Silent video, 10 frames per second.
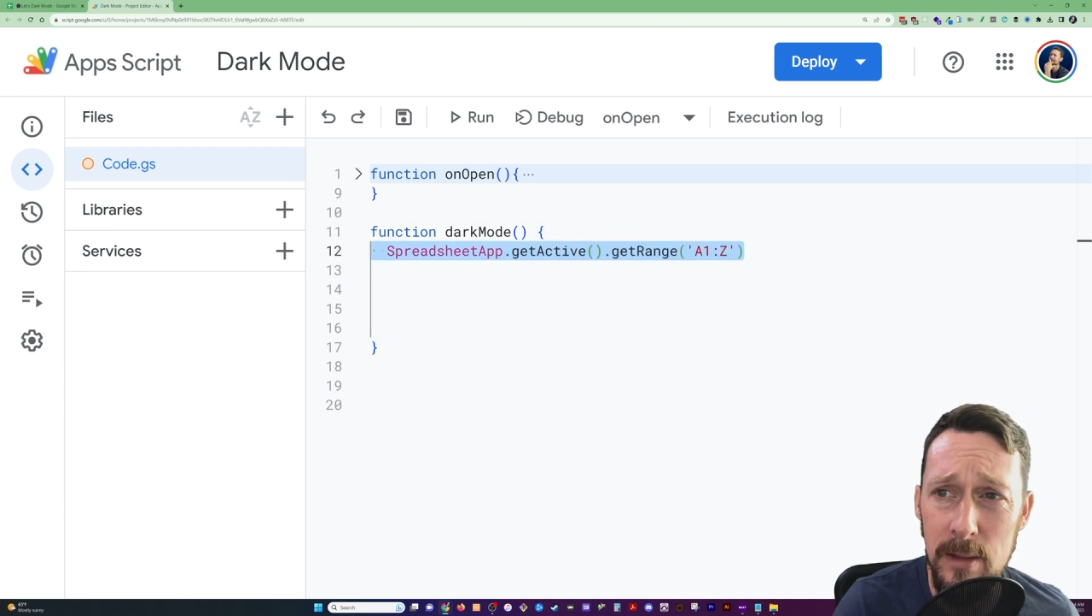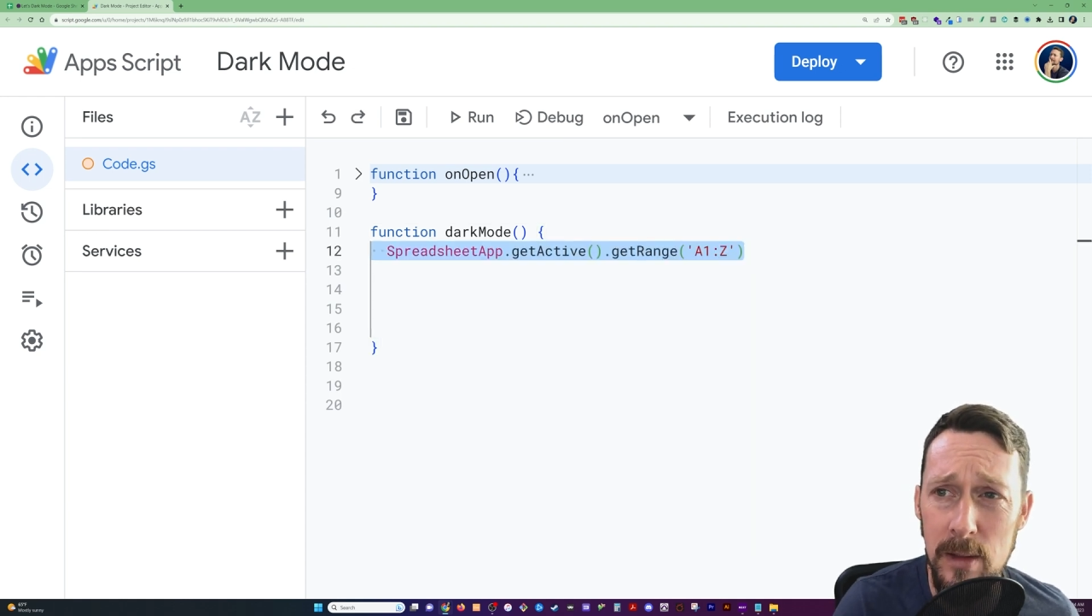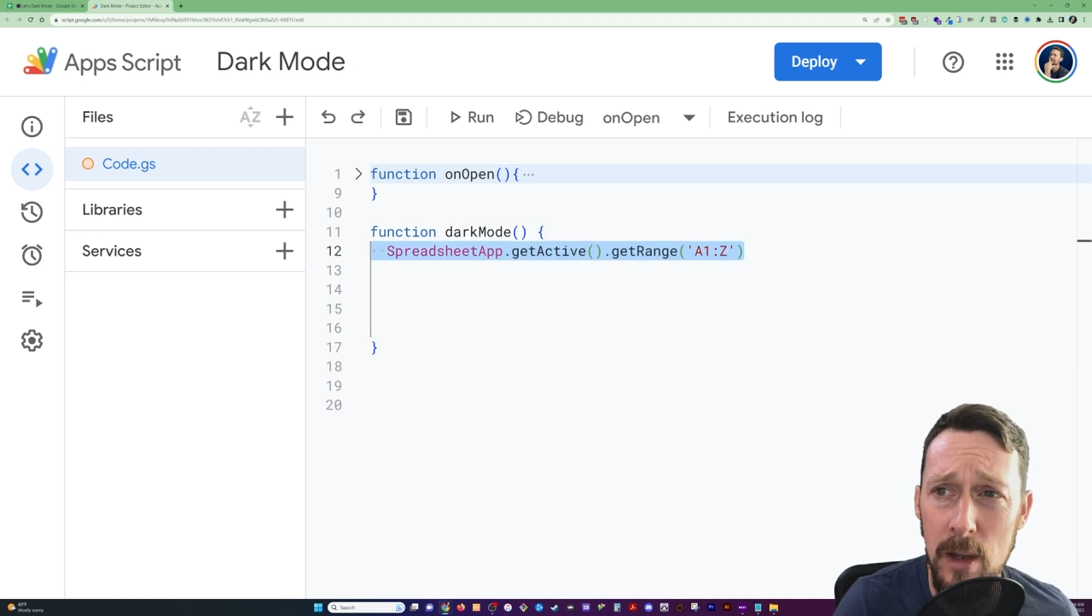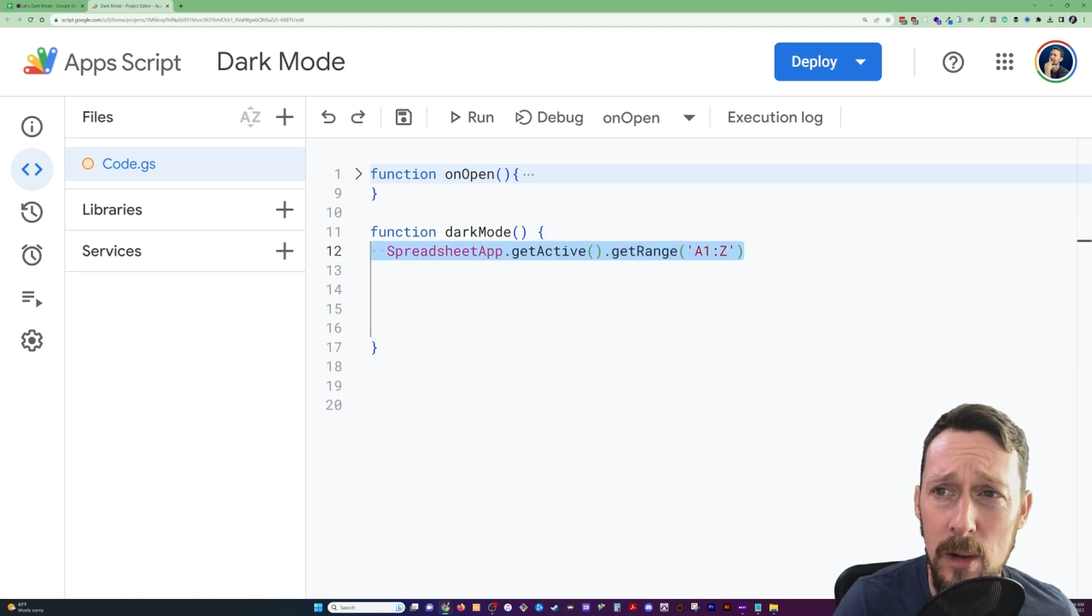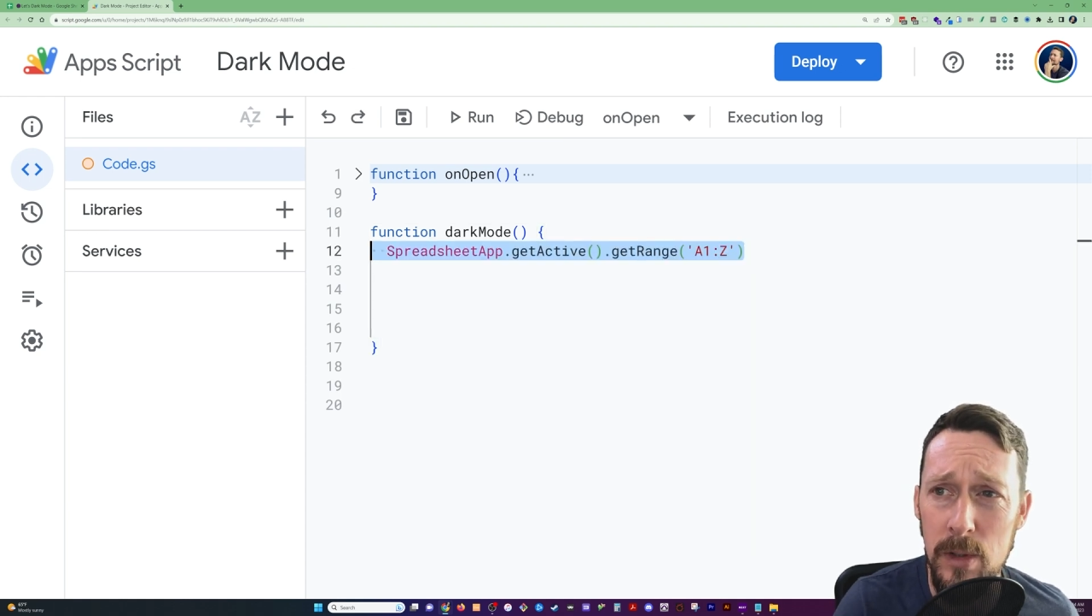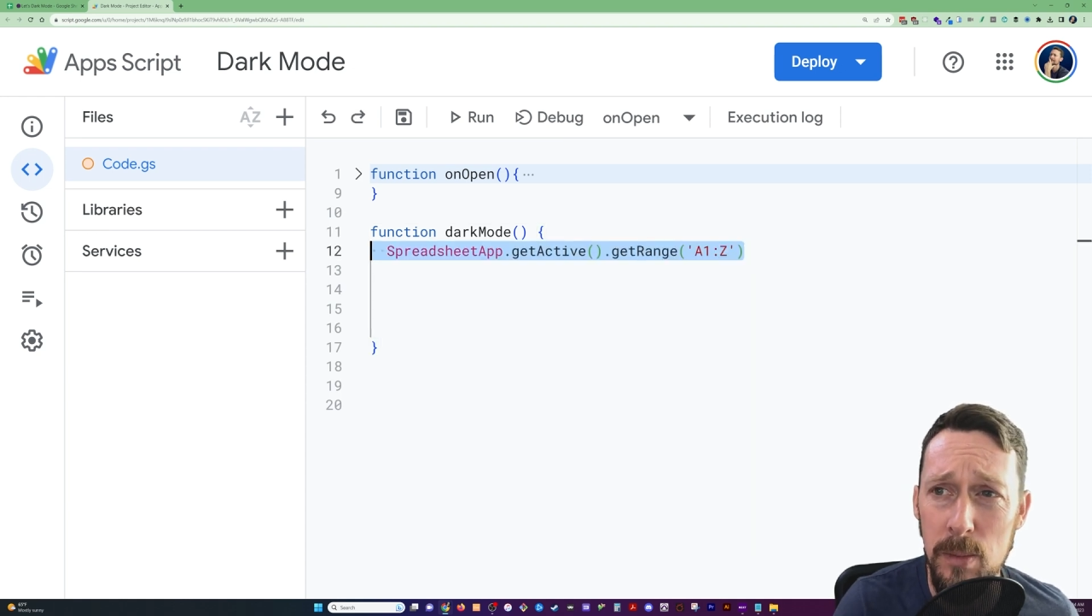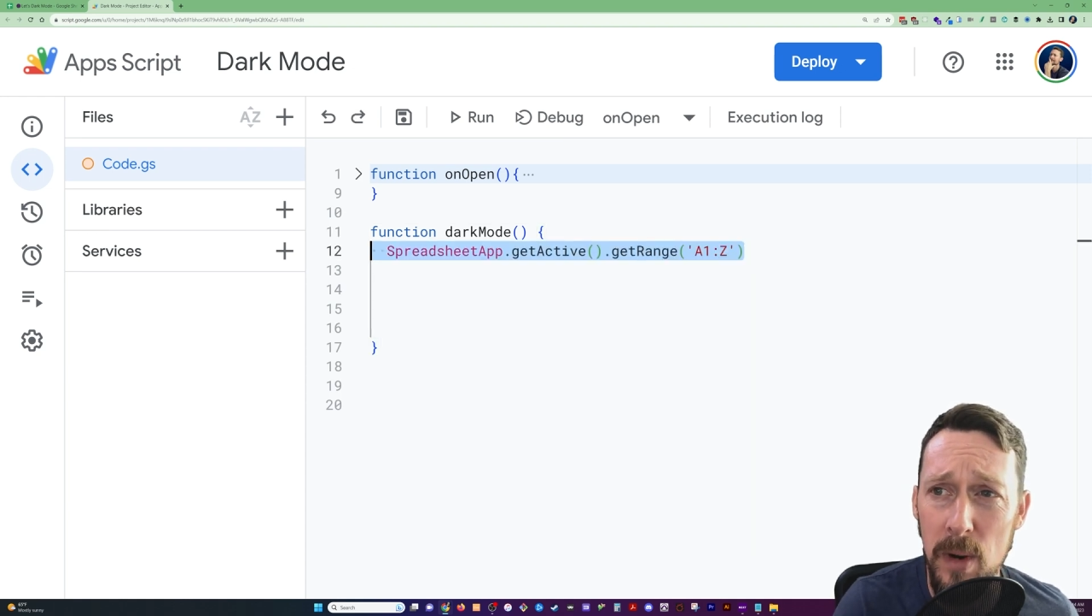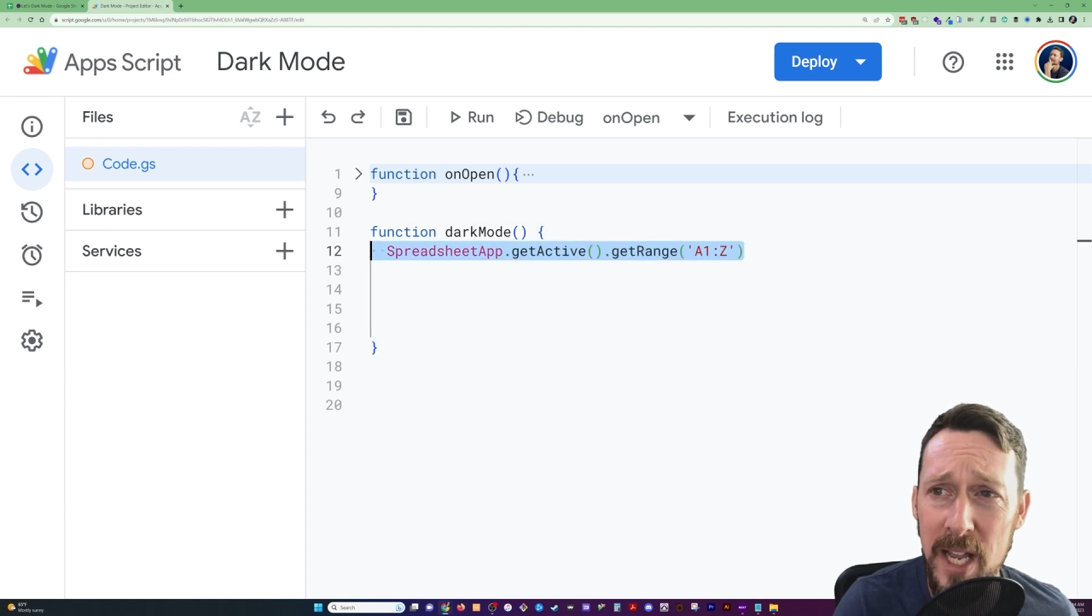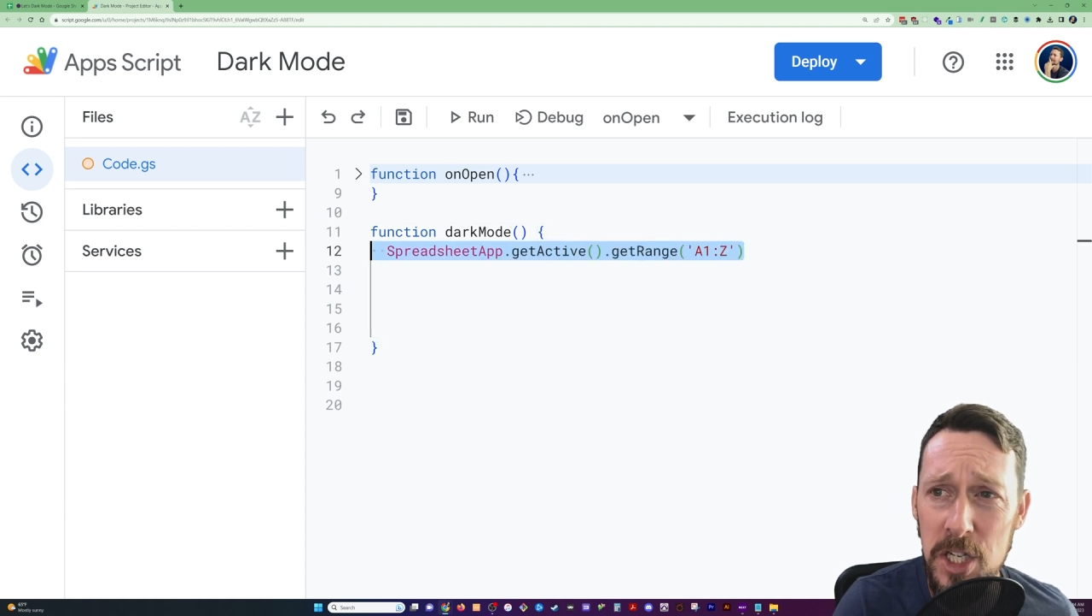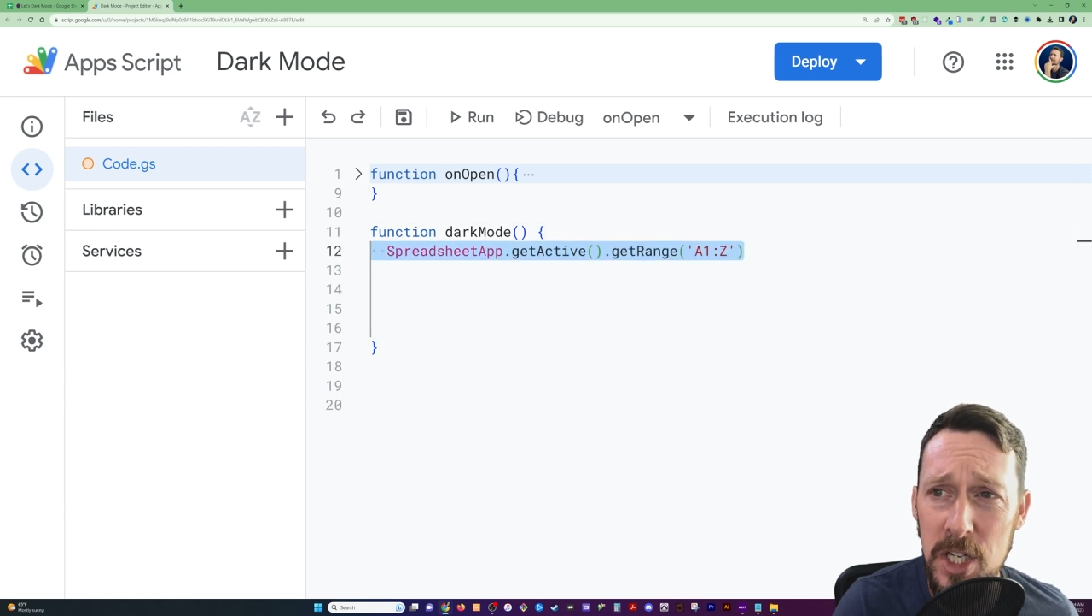So
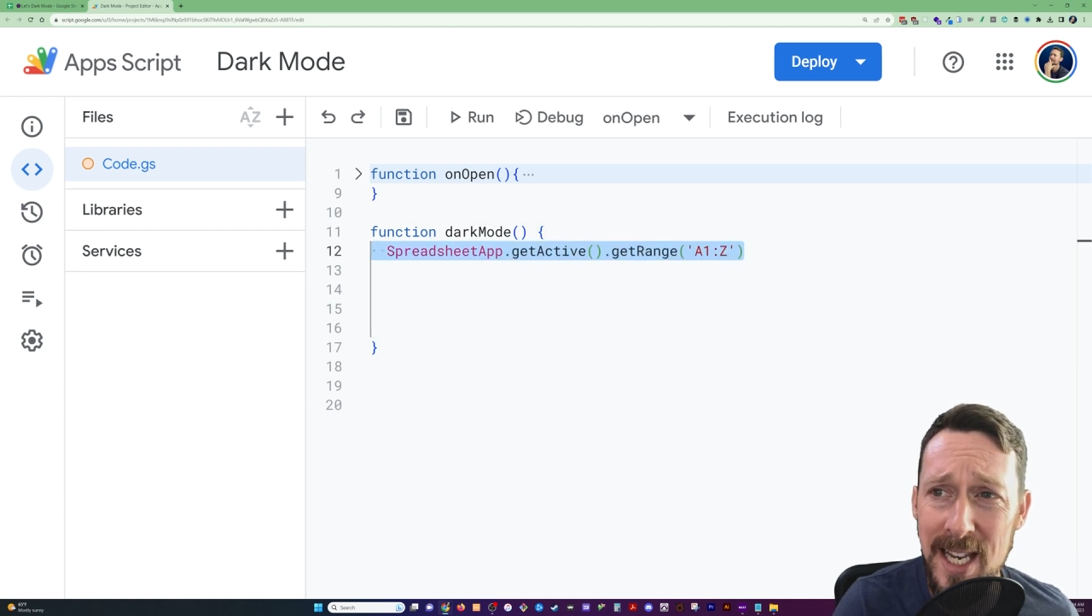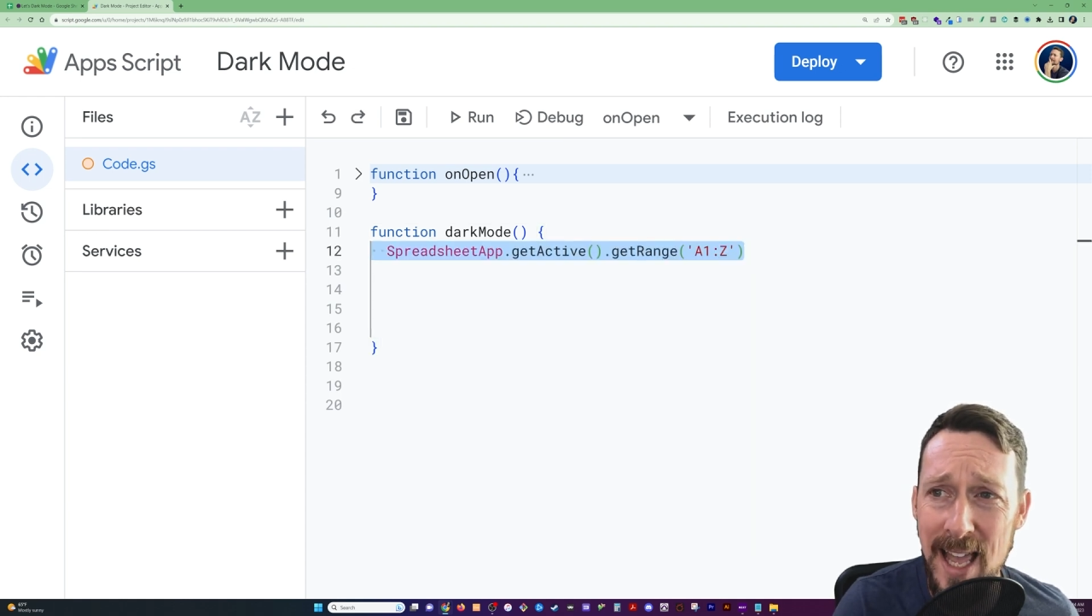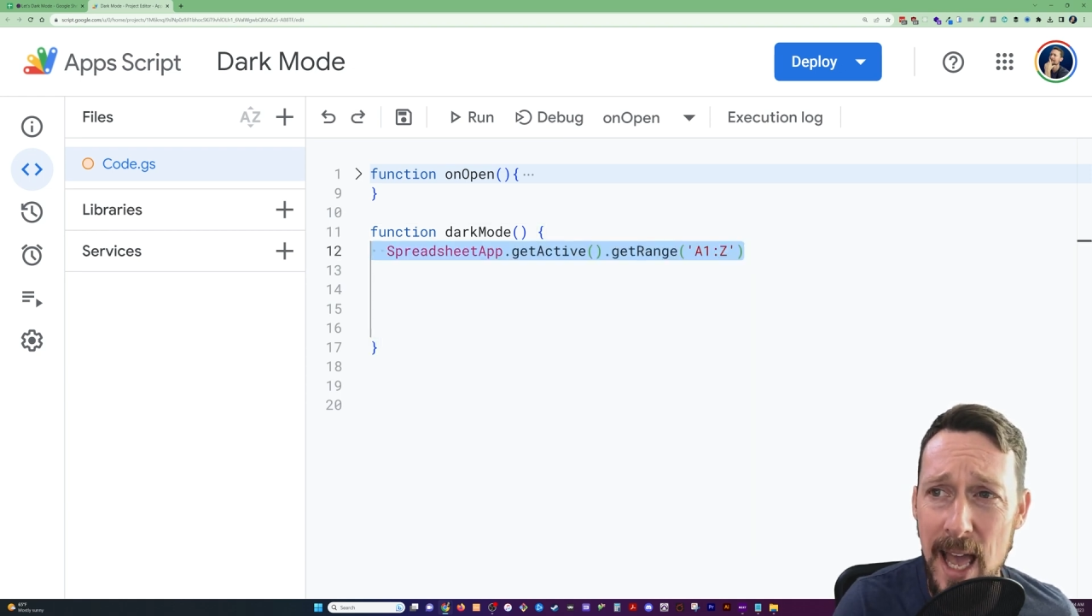spreadsheet